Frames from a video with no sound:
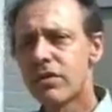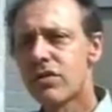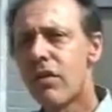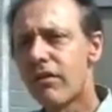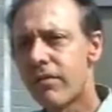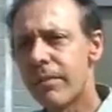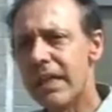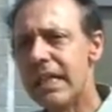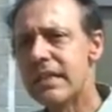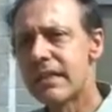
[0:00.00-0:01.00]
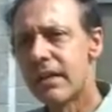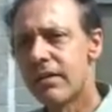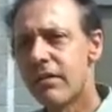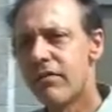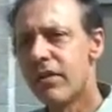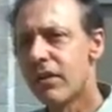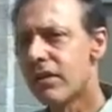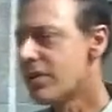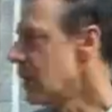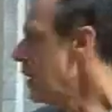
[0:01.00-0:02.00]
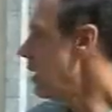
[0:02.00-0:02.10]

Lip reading: assault from the east end of the village